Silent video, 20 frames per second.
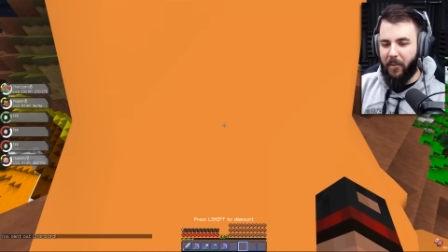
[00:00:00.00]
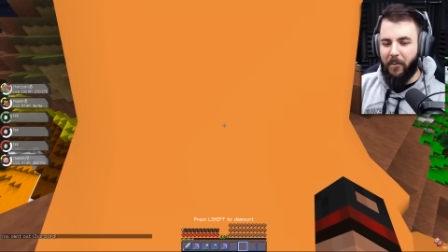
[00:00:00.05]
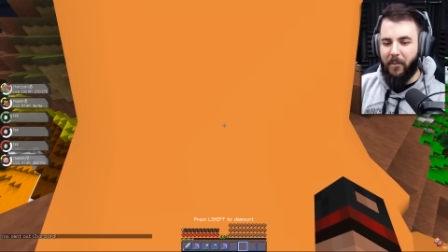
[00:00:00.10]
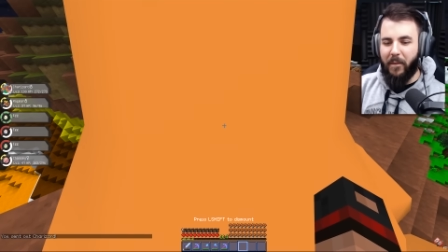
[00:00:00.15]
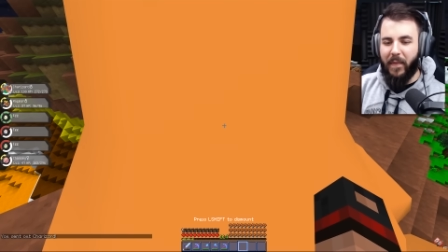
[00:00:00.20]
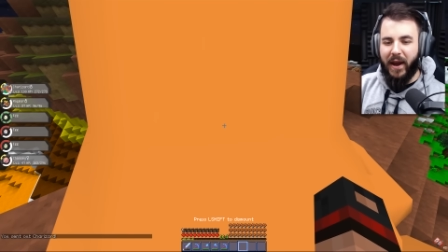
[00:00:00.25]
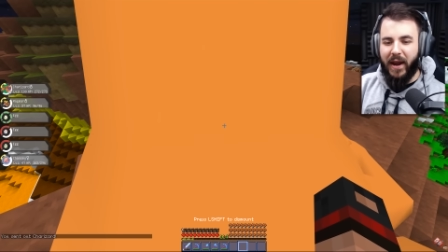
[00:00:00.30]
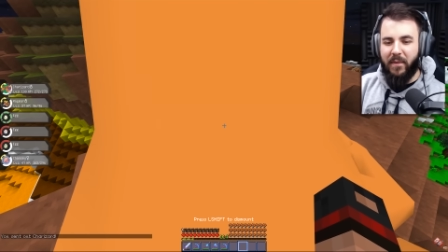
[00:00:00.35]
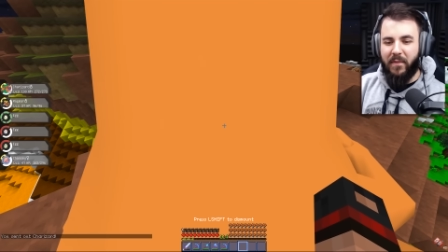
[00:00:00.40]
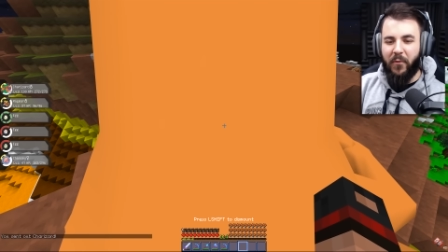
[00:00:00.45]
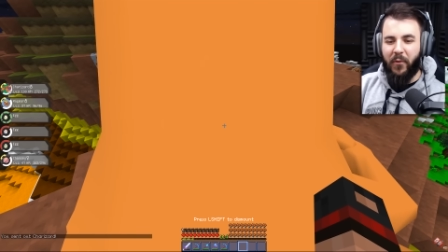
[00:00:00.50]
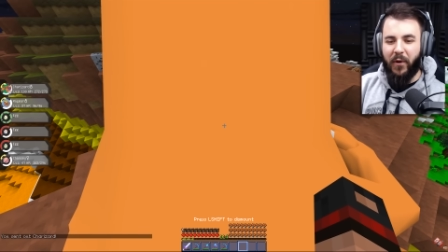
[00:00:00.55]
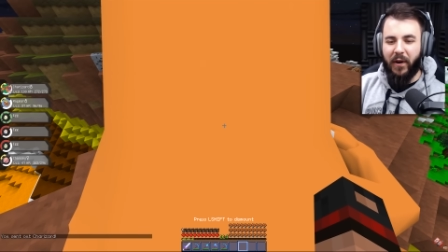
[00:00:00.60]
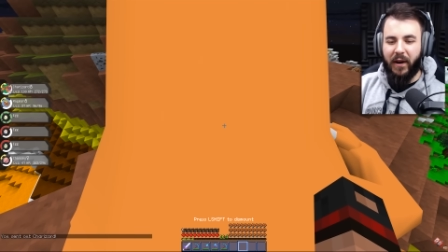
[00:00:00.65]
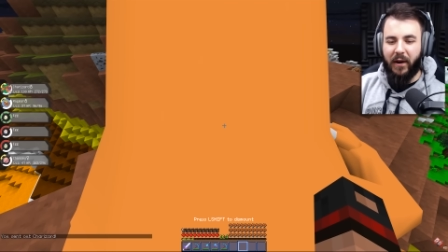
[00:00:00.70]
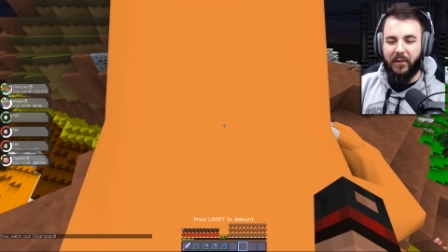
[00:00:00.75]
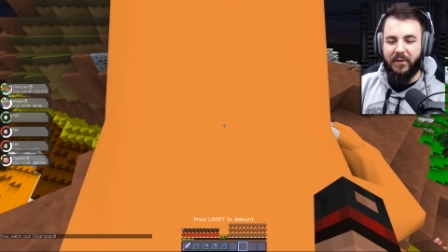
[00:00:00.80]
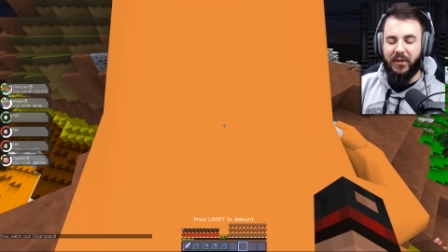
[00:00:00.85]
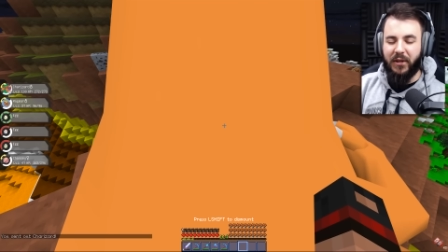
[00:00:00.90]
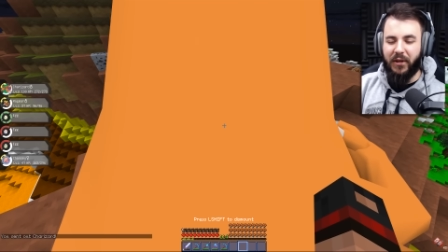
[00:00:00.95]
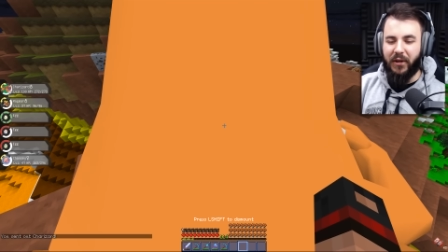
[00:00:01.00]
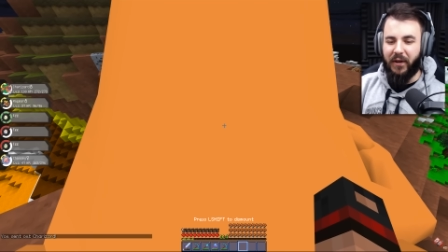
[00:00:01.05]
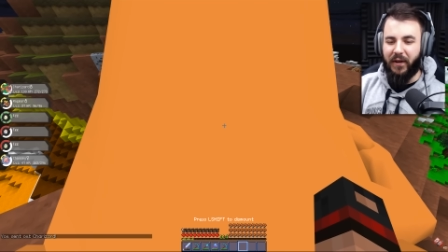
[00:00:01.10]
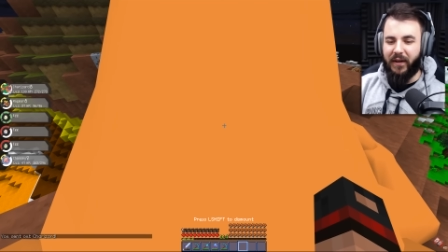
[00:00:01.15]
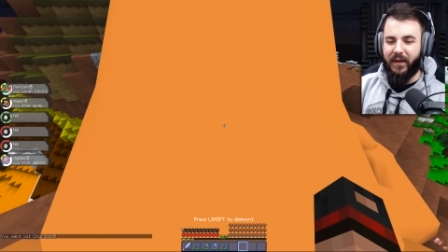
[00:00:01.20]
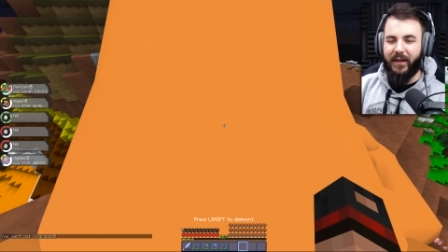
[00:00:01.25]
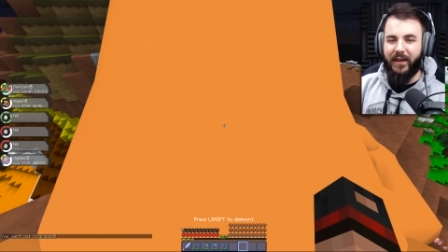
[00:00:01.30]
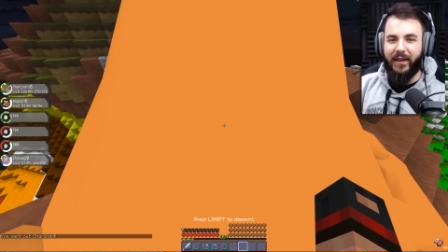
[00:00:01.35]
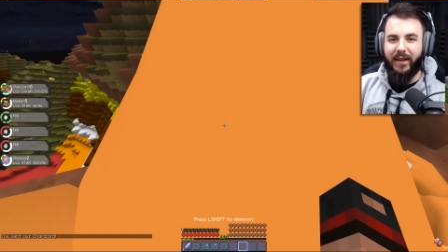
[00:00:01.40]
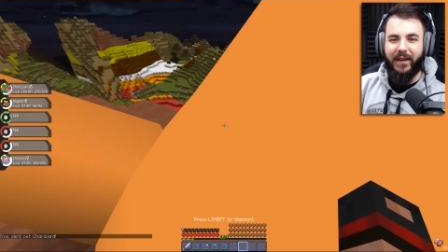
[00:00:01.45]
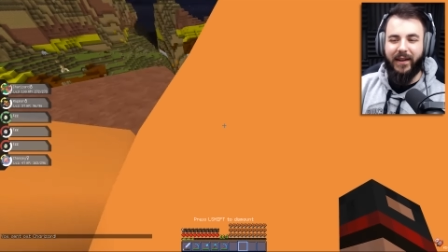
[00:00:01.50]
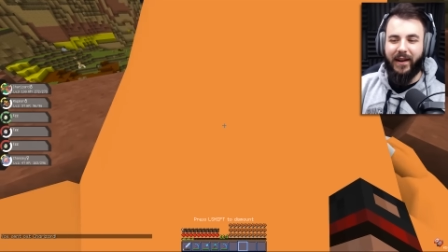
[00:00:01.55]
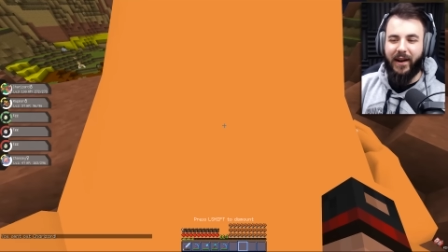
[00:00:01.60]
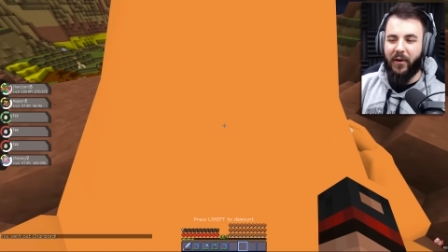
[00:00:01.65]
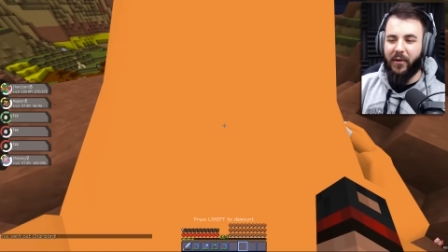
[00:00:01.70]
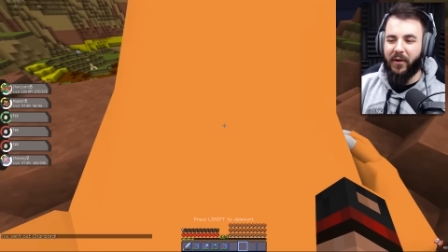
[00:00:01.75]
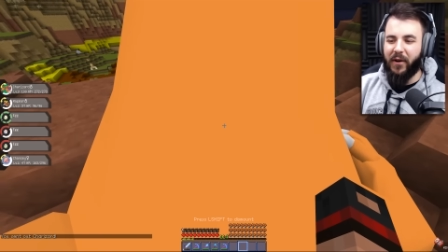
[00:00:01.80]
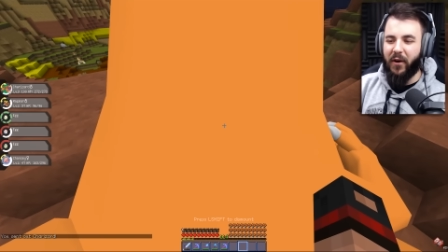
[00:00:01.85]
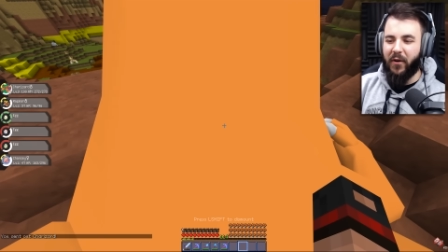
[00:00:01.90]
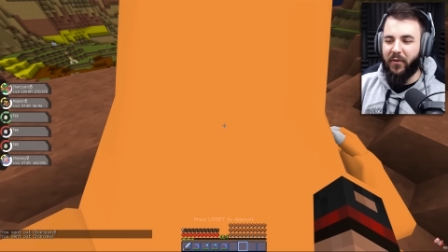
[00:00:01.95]
maybe what I'll do,
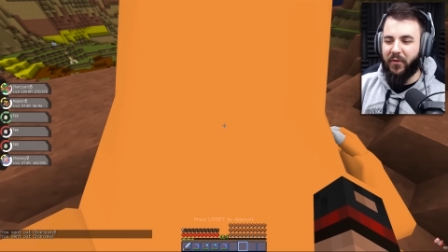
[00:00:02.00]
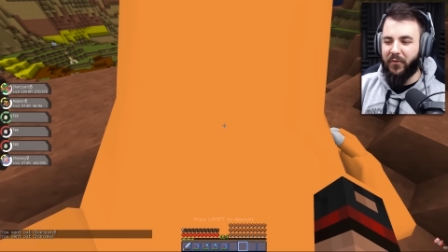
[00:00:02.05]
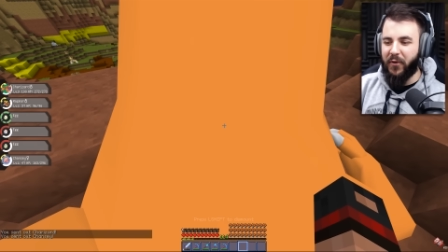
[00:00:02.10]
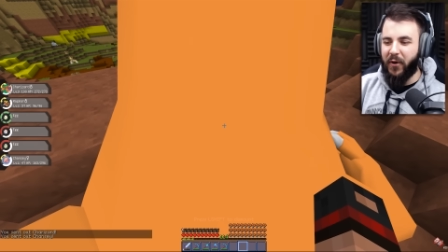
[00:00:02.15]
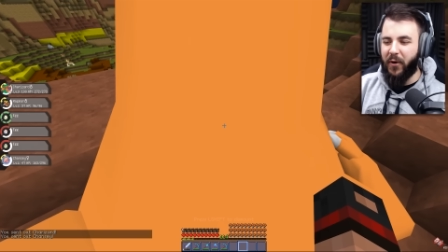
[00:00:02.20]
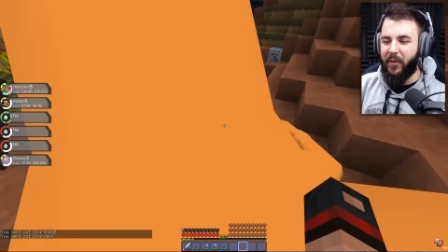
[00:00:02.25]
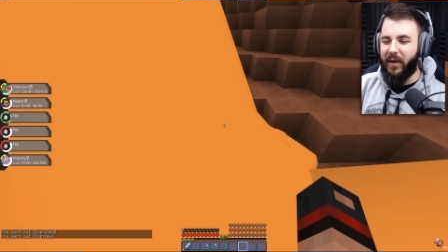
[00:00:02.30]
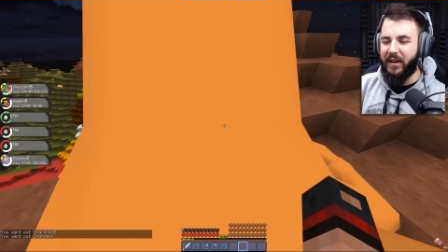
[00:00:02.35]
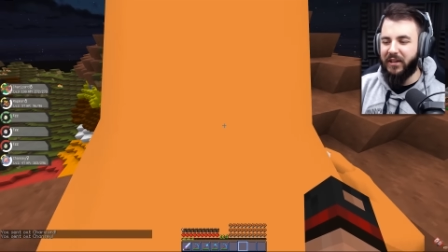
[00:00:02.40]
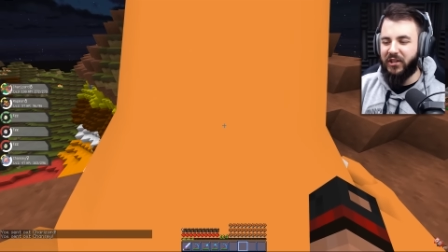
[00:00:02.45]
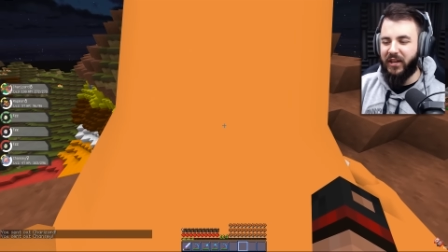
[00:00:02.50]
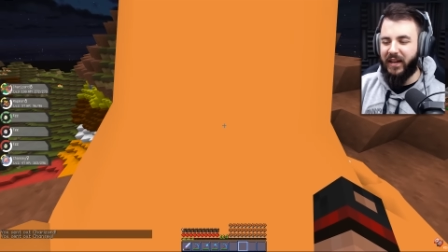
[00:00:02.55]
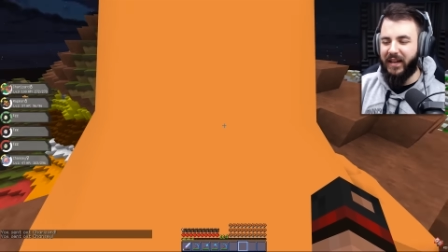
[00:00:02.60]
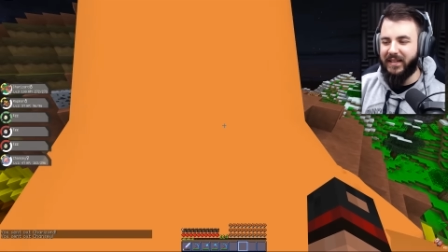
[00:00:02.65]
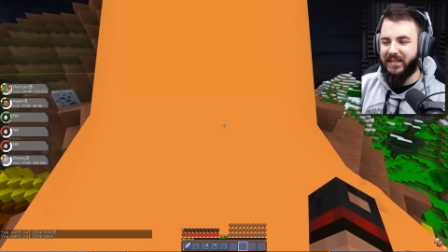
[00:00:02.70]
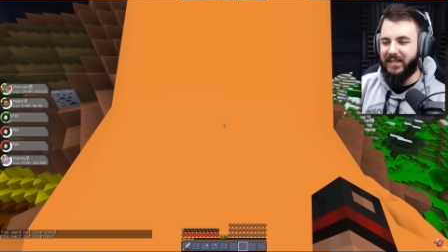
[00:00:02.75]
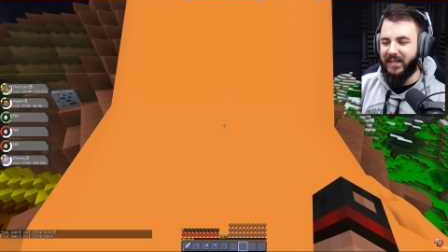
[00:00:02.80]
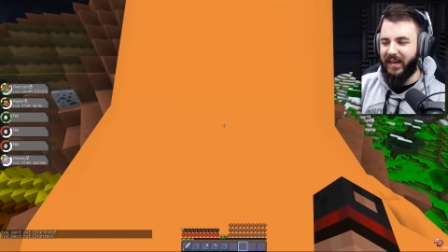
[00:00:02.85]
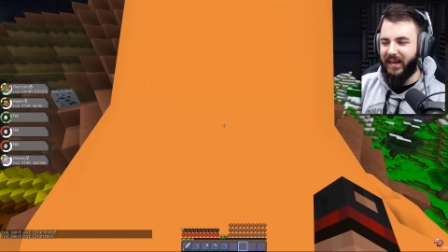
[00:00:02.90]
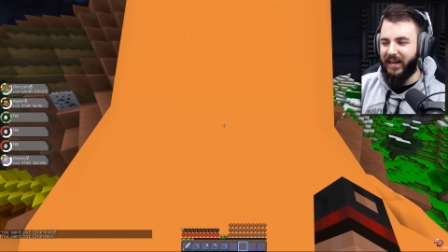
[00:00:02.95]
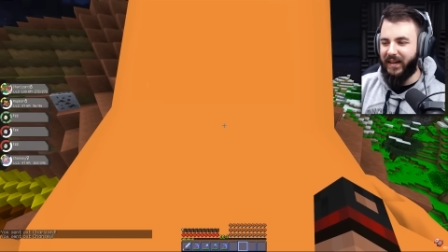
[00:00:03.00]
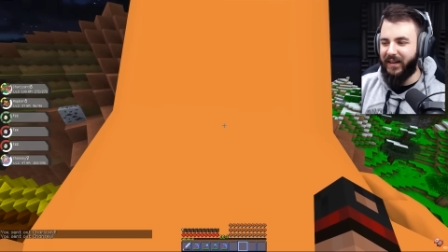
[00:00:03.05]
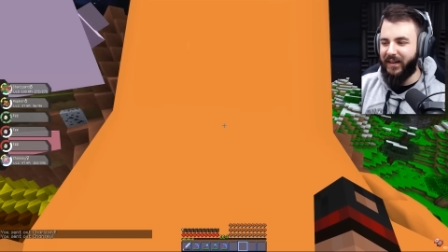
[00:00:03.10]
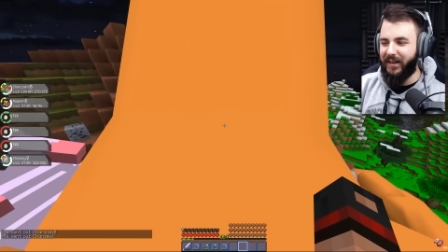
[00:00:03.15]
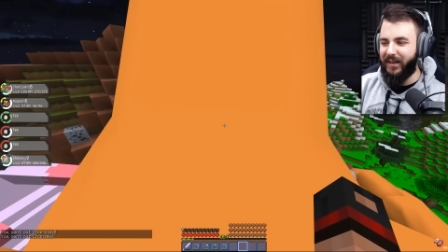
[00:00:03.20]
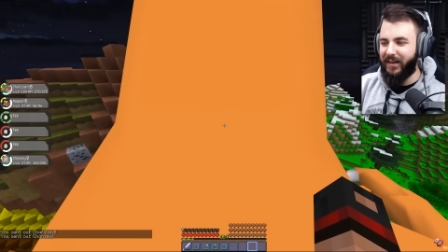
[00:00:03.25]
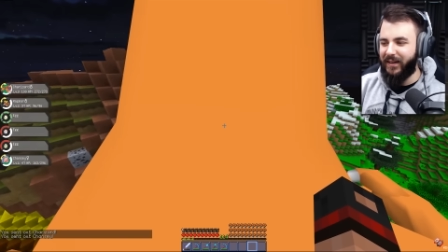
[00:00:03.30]
I'll go and throw our Chansey out